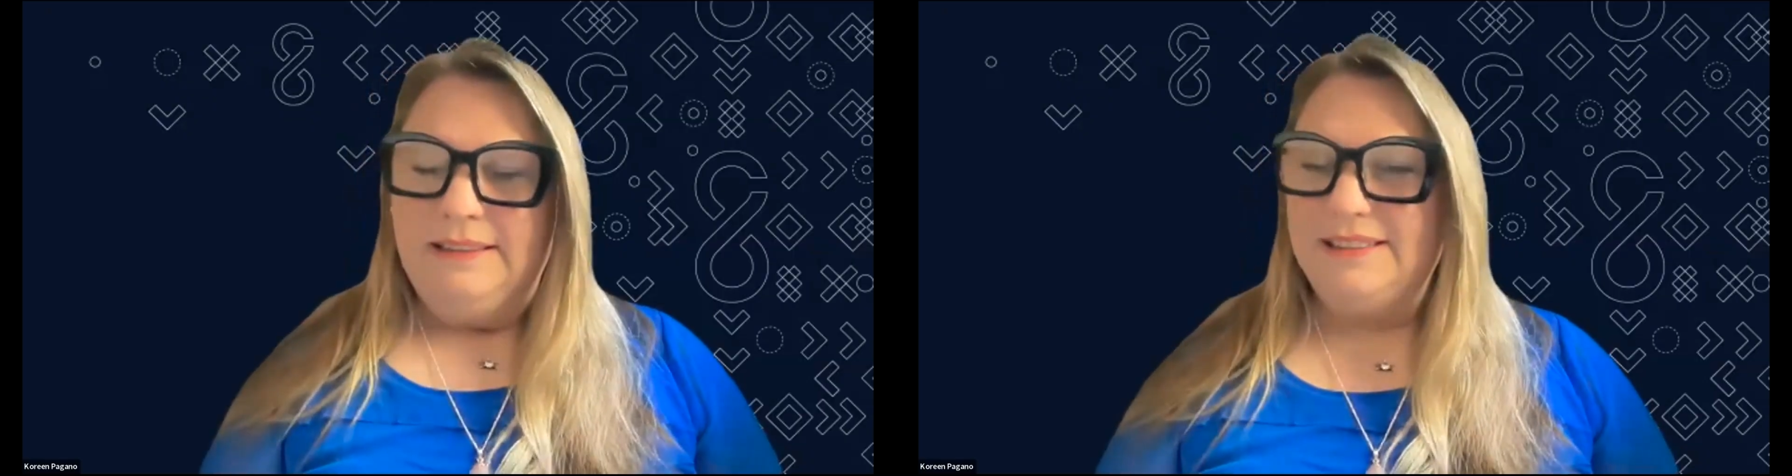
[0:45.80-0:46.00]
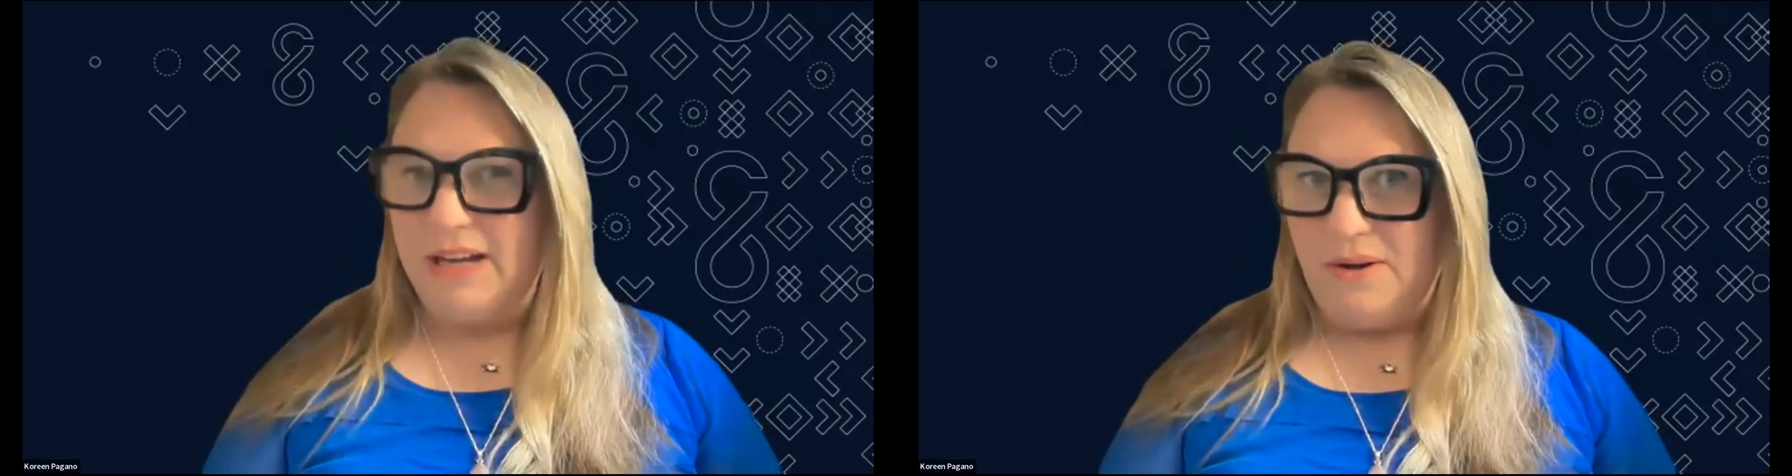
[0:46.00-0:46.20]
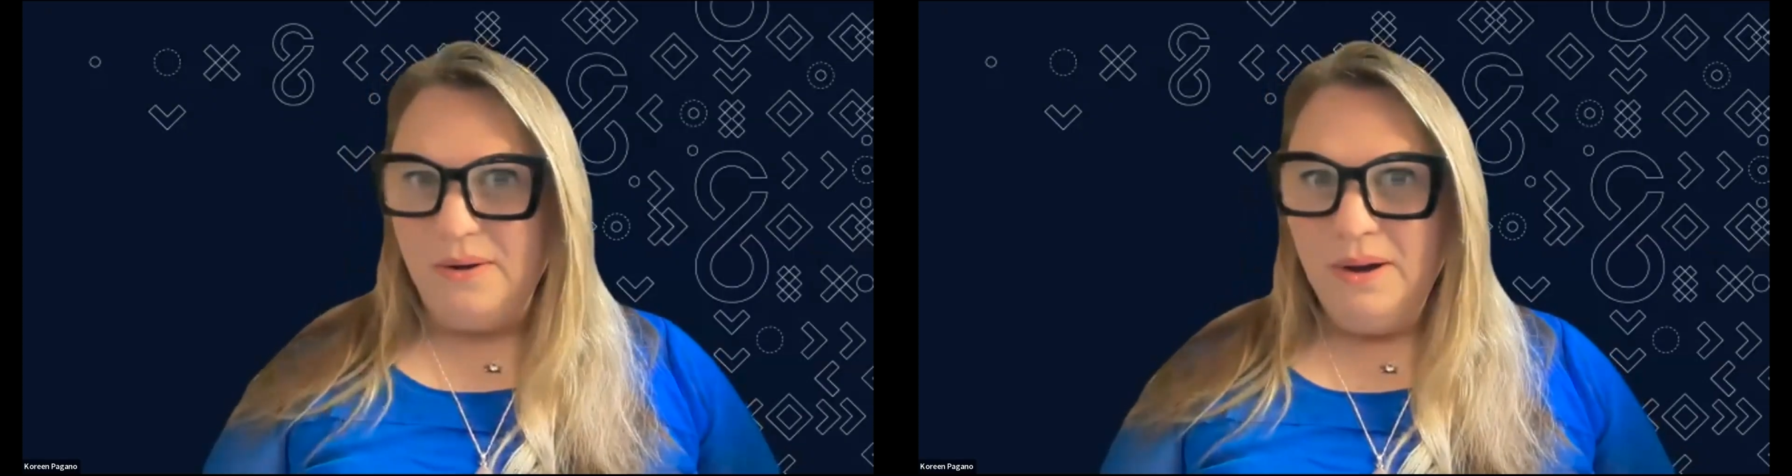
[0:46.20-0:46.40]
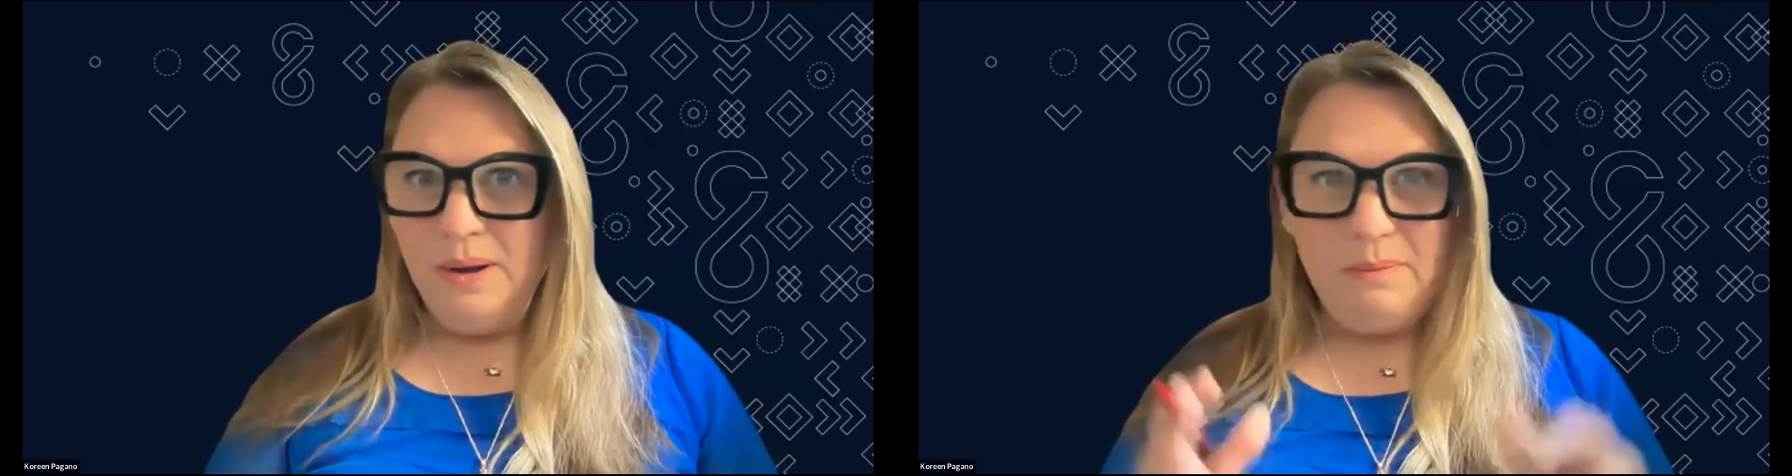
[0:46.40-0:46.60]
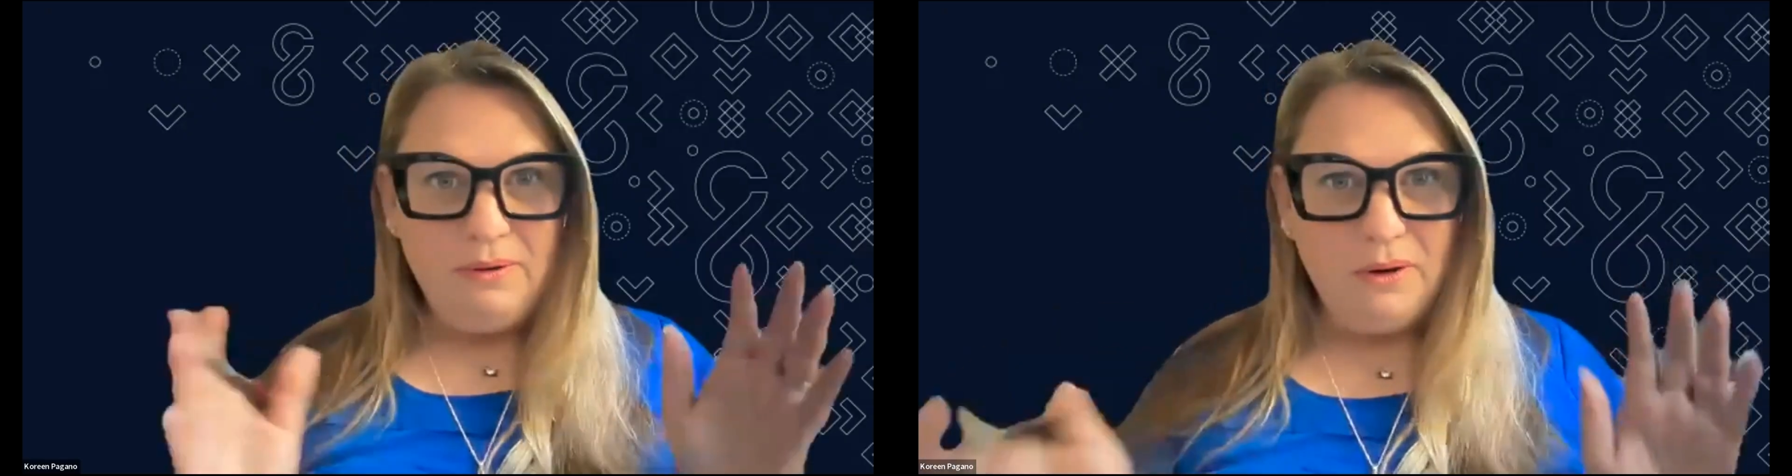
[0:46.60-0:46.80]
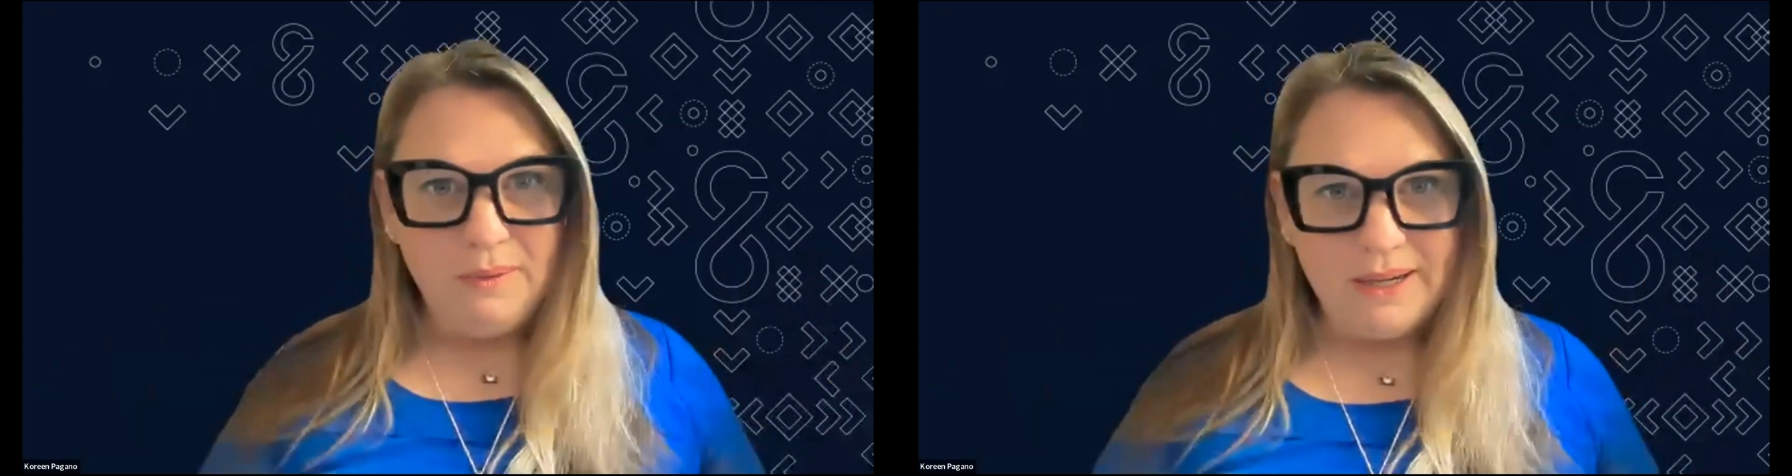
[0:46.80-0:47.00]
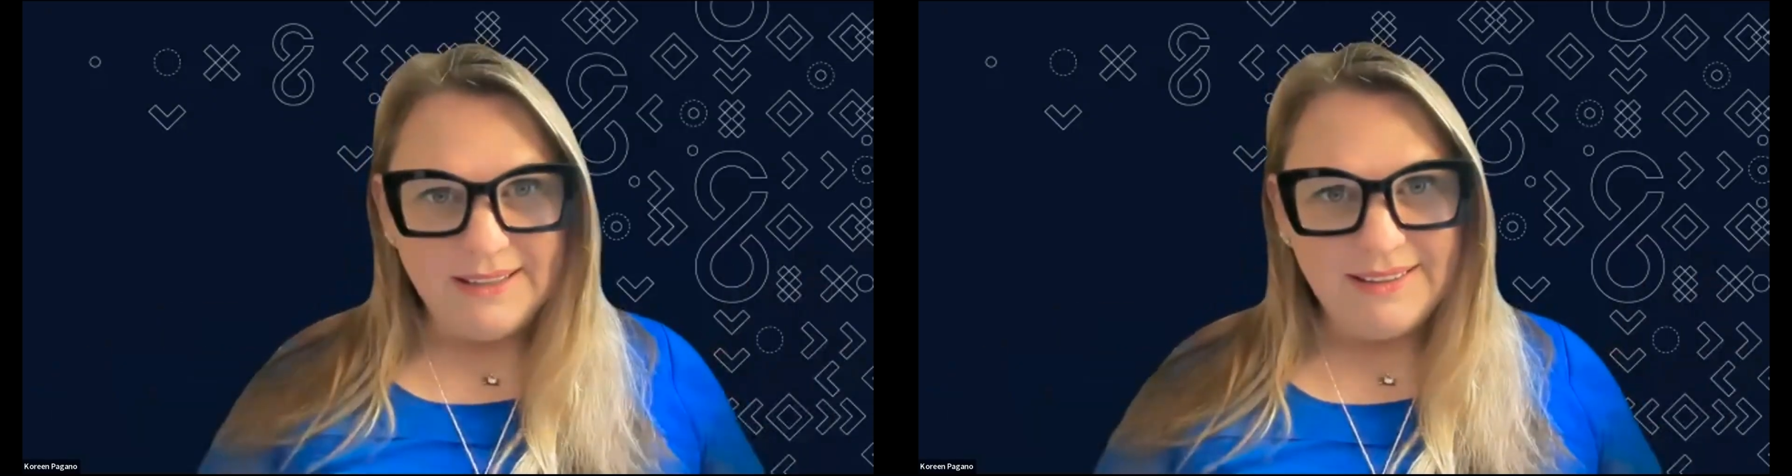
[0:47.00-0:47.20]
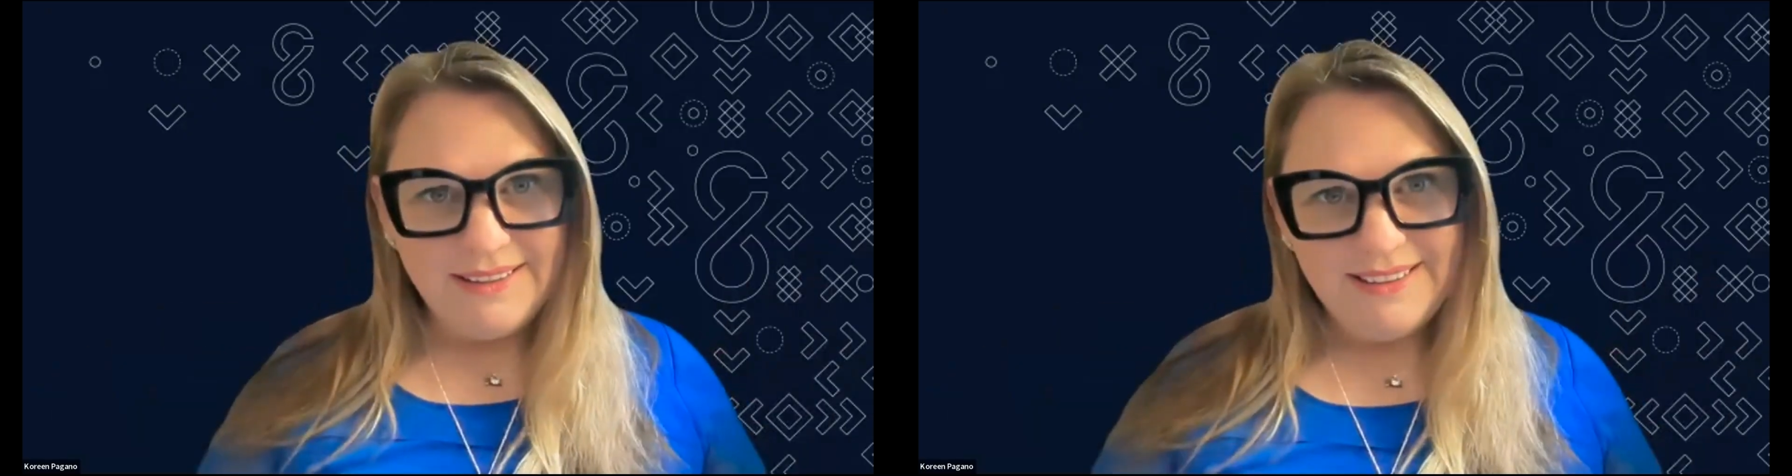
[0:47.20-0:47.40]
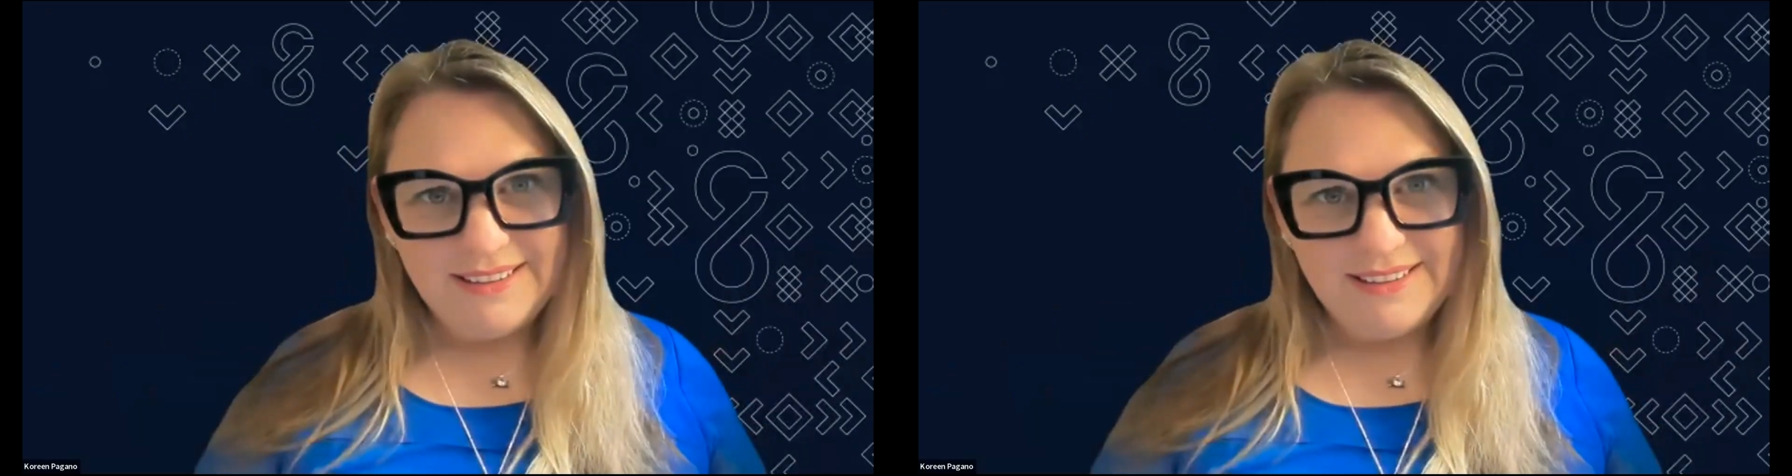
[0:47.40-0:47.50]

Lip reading: So before we get